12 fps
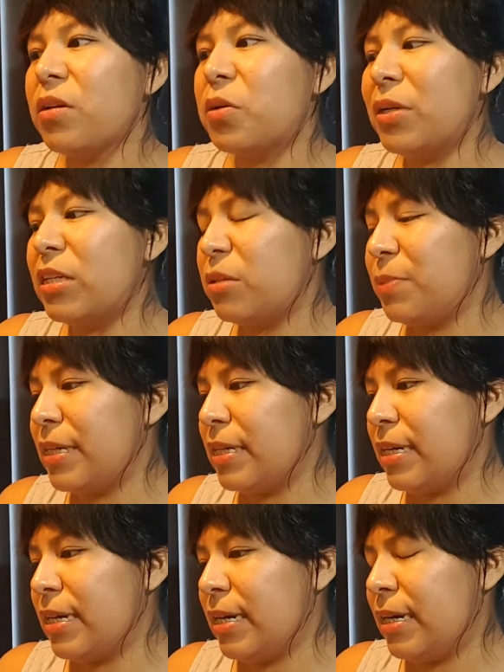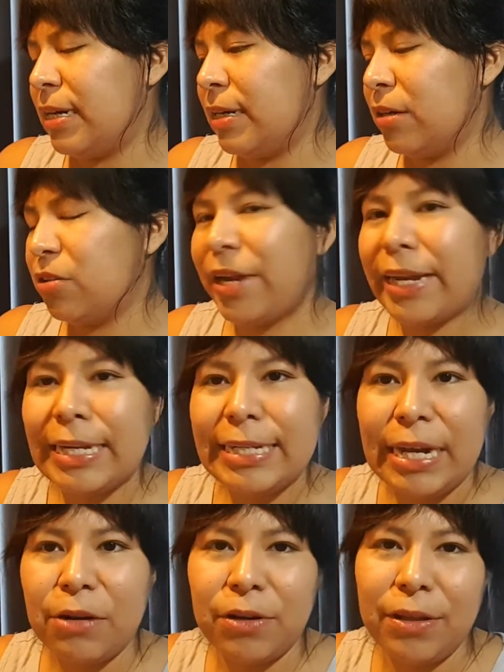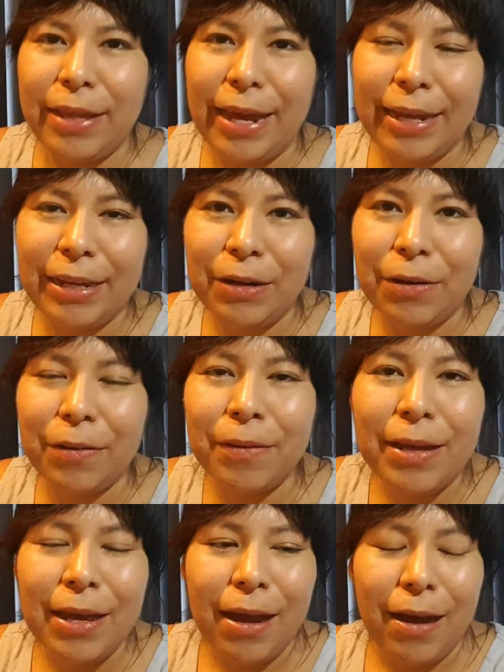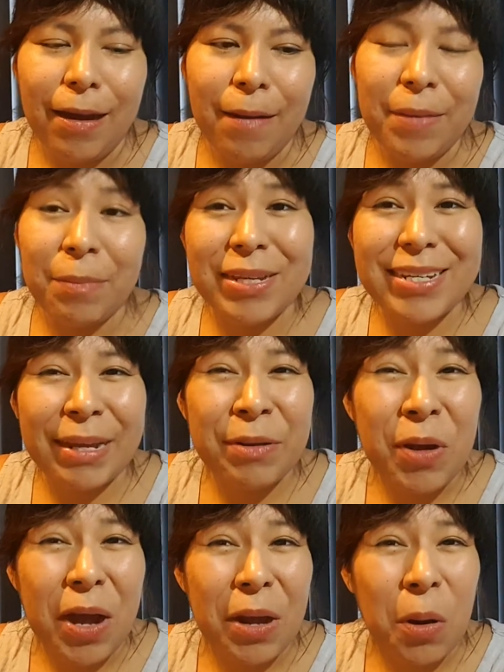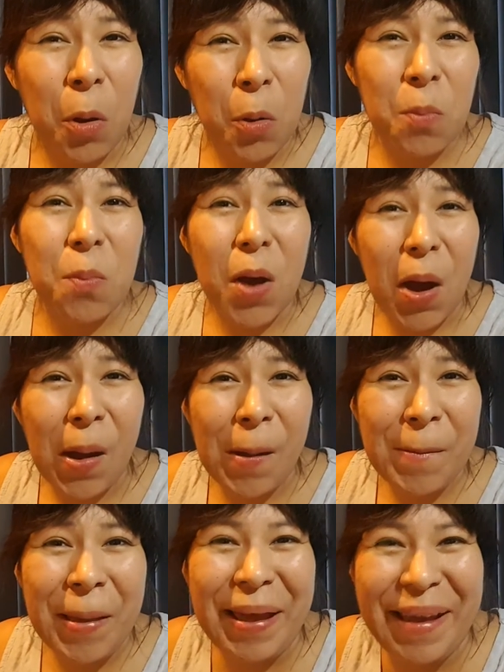going to be uh, cracking down on that. You know, um, I'm a stay-at-home mom,